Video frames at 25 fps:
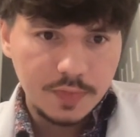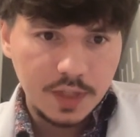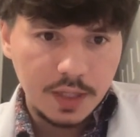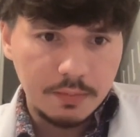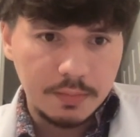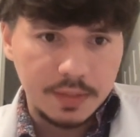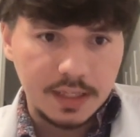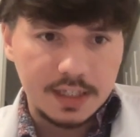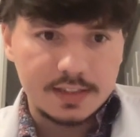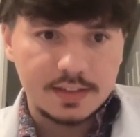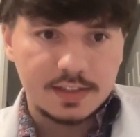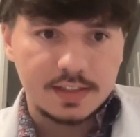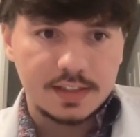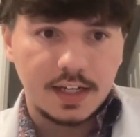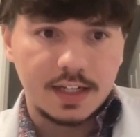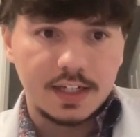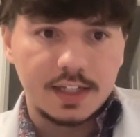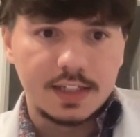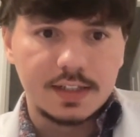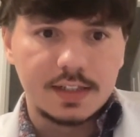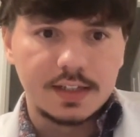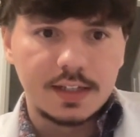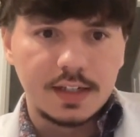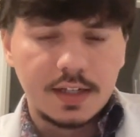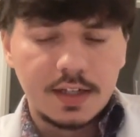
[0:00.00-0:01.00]
being
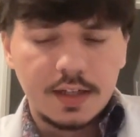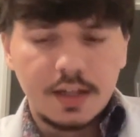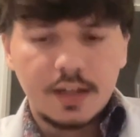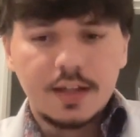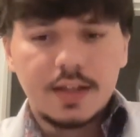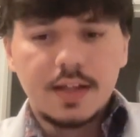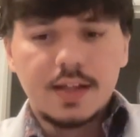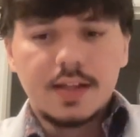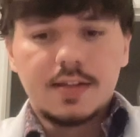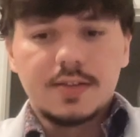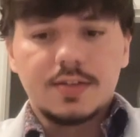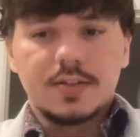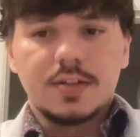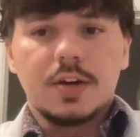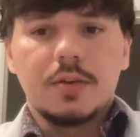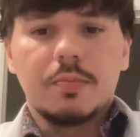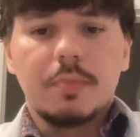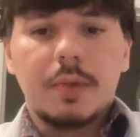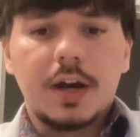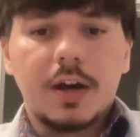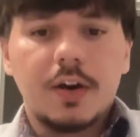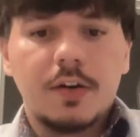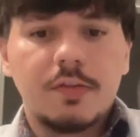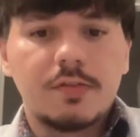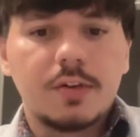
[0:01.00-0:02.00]
studied. So
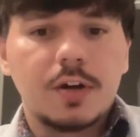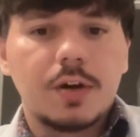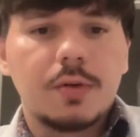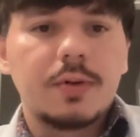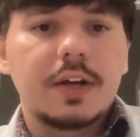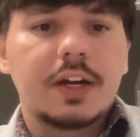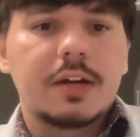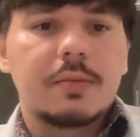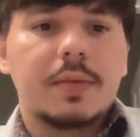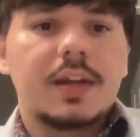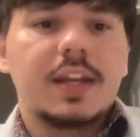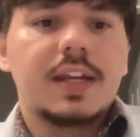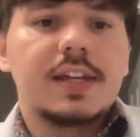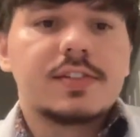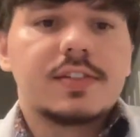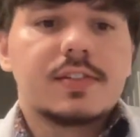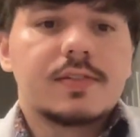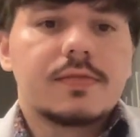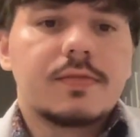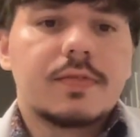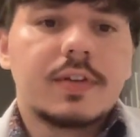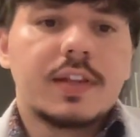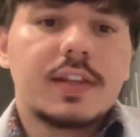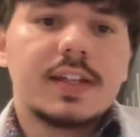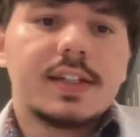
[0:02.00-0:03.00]
my overall
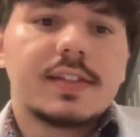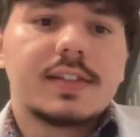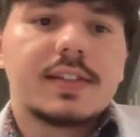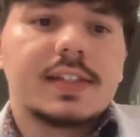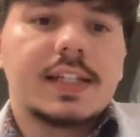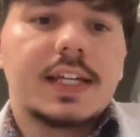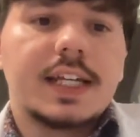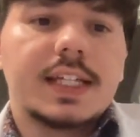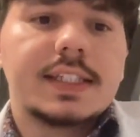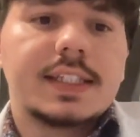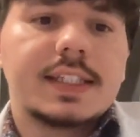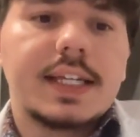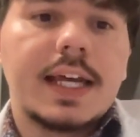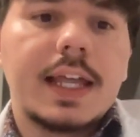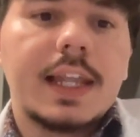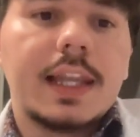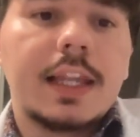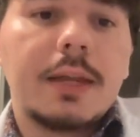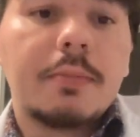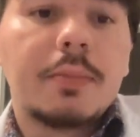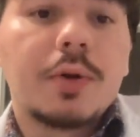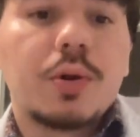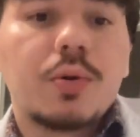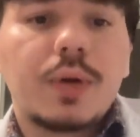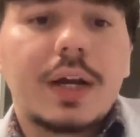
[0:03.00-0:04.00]
recommendation for this is that
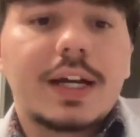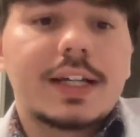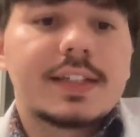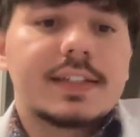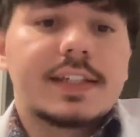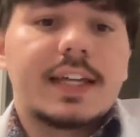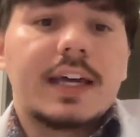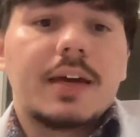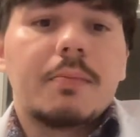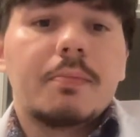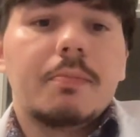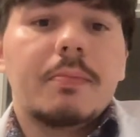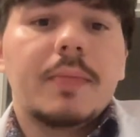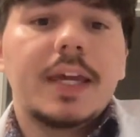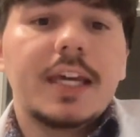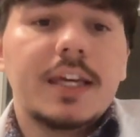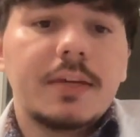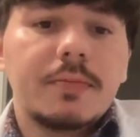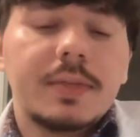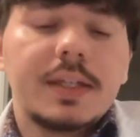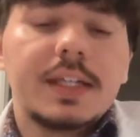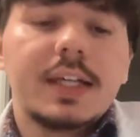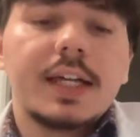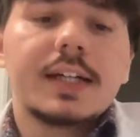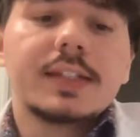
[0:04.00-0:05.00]
lemborexant may
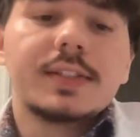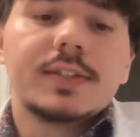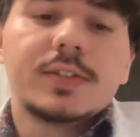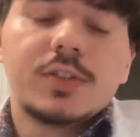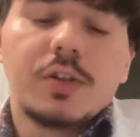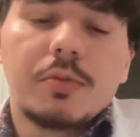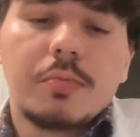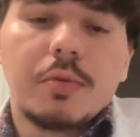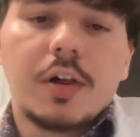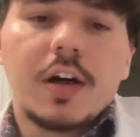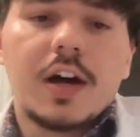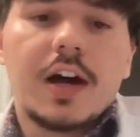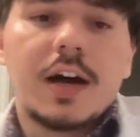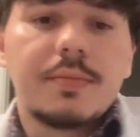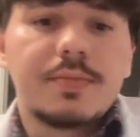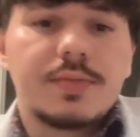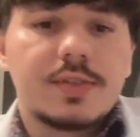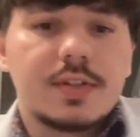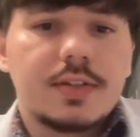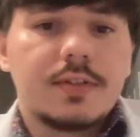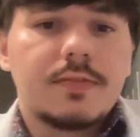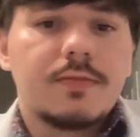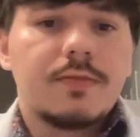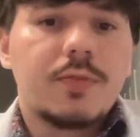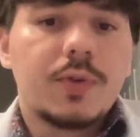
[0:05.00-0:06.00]
be a suitable
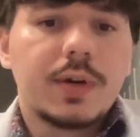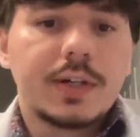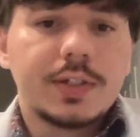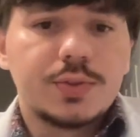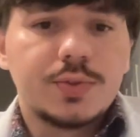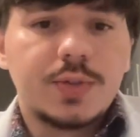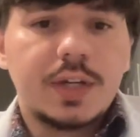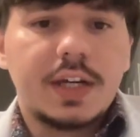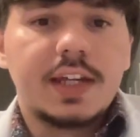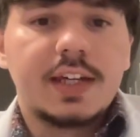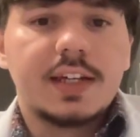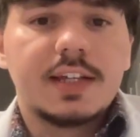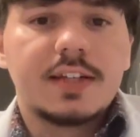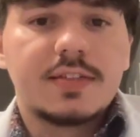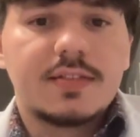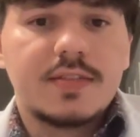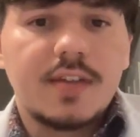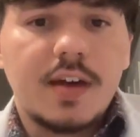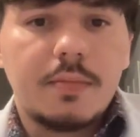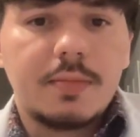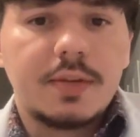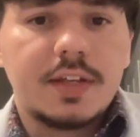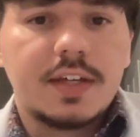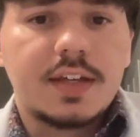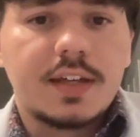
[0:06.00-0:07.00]
option for treating
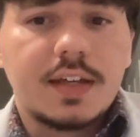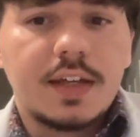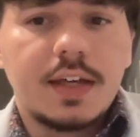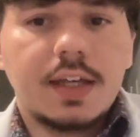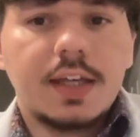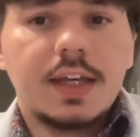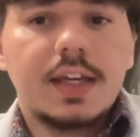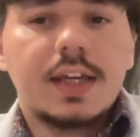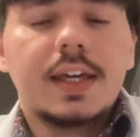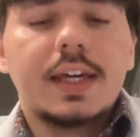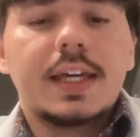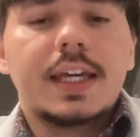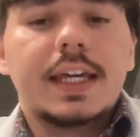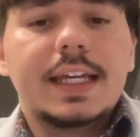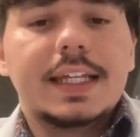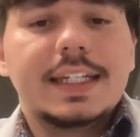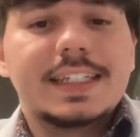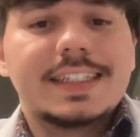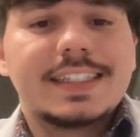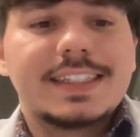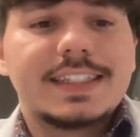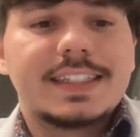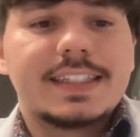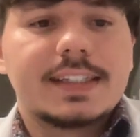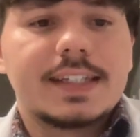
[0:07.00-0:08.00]
insomnia
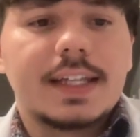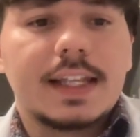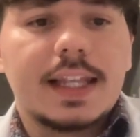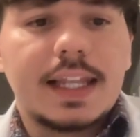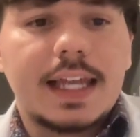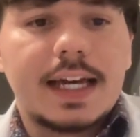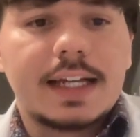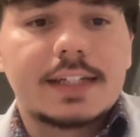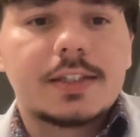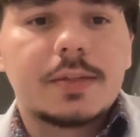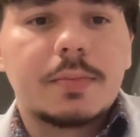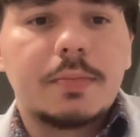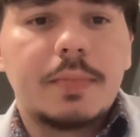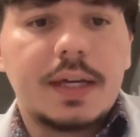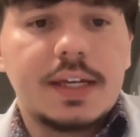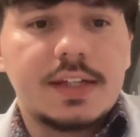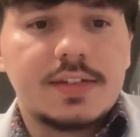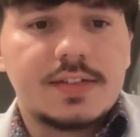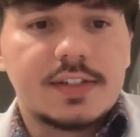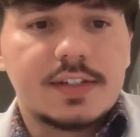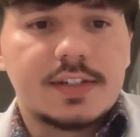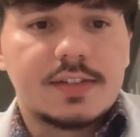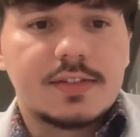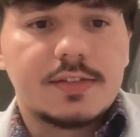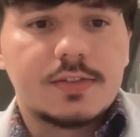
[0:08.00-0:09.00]
in select
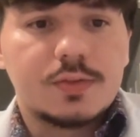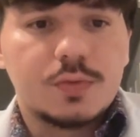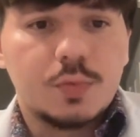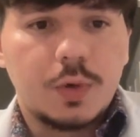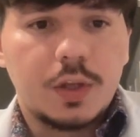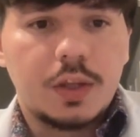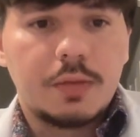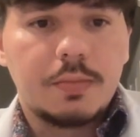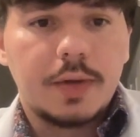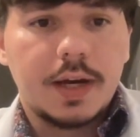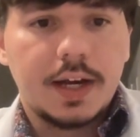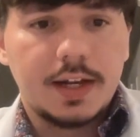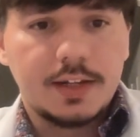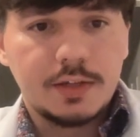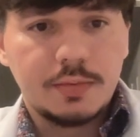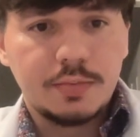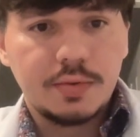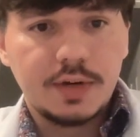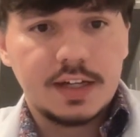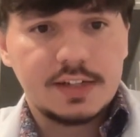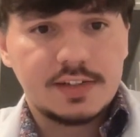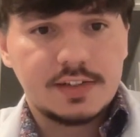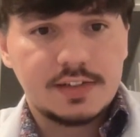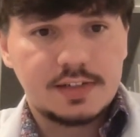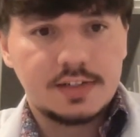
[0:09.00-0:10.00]
patients with mild
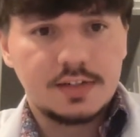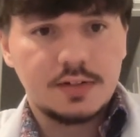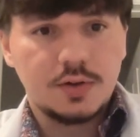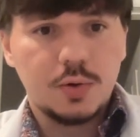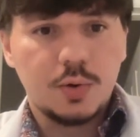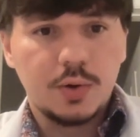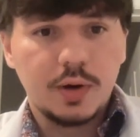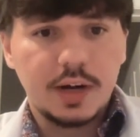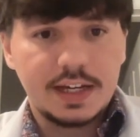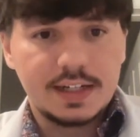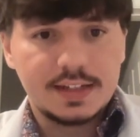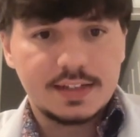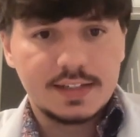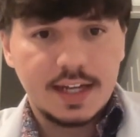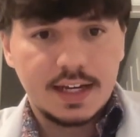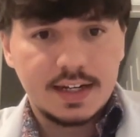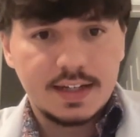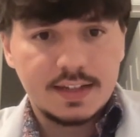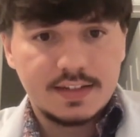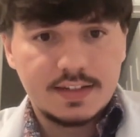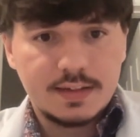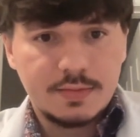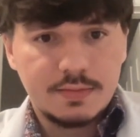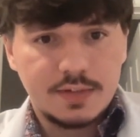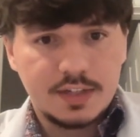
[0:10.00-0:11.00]
depression or
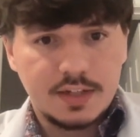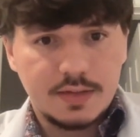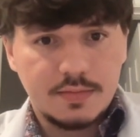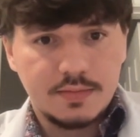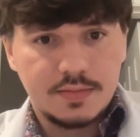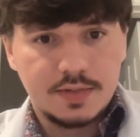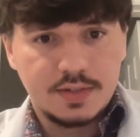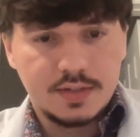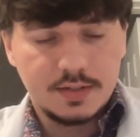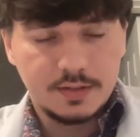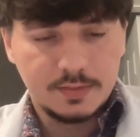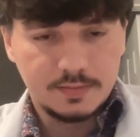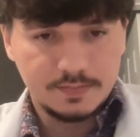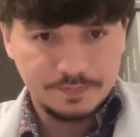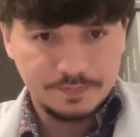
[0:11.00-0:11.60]
anxiety symptoms.